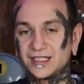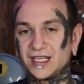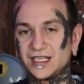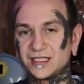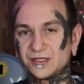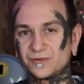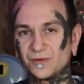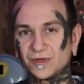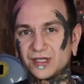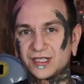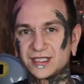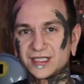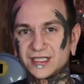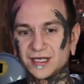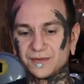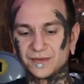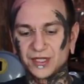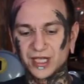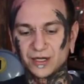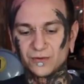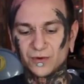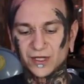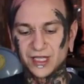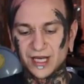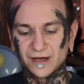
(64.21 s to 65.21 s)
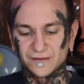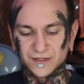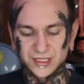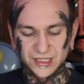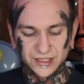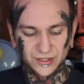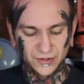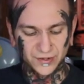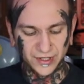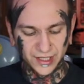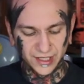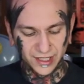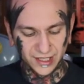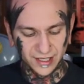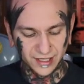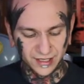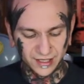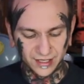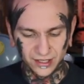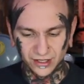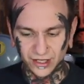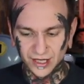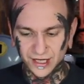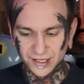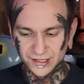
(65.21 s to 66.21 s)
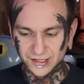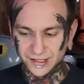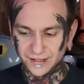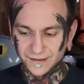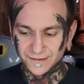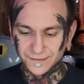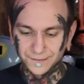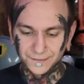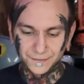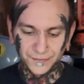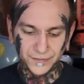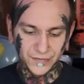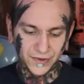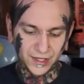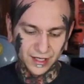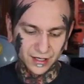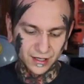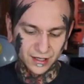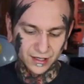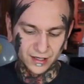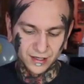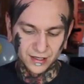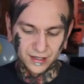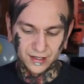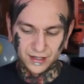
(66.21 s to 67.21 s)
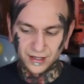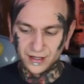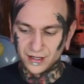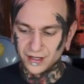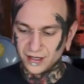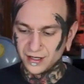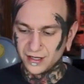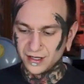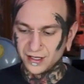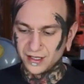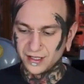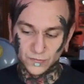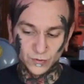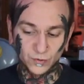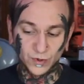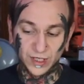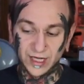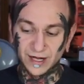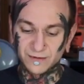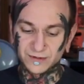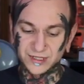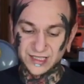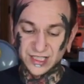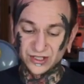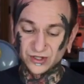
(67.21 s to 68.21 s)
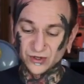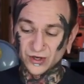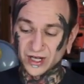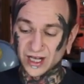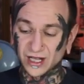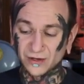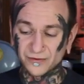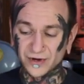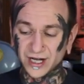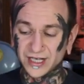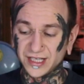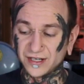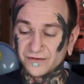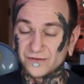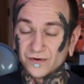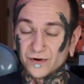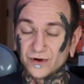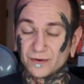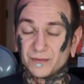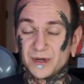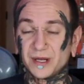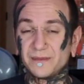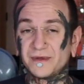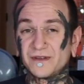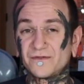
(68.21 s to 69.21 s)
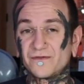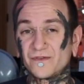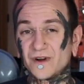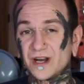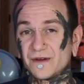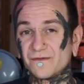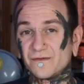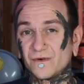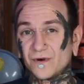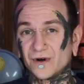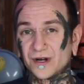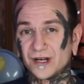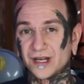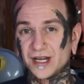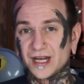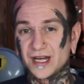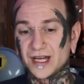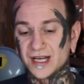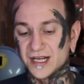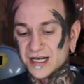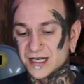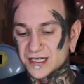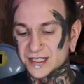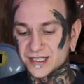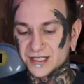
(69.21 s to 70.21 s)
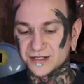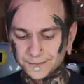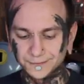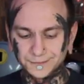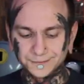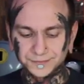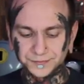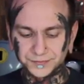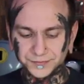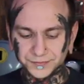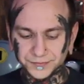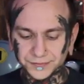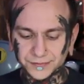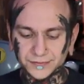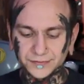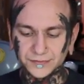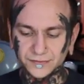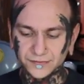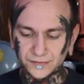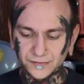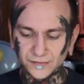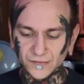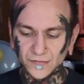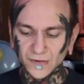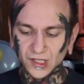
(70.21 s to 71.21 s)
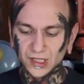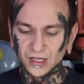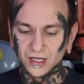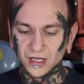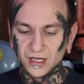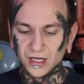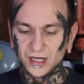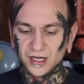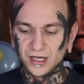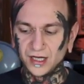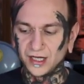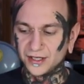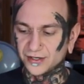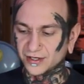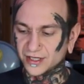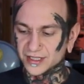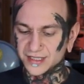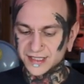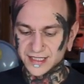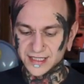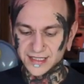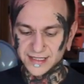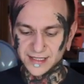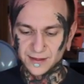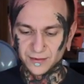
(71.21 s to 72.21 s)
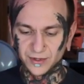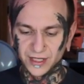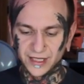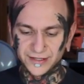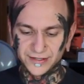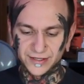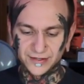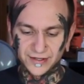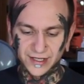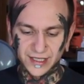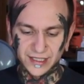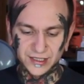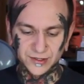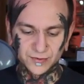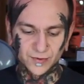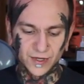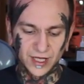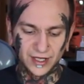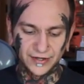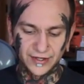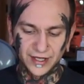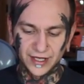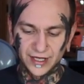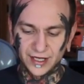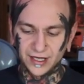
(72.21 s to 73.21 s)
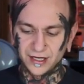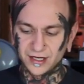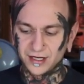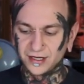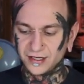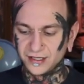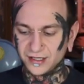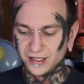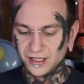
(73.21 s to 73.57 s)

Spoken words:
That's what something what I was doing a lot when I was tattooing already for maybe 3-4 years. And you can see some lettering as well there.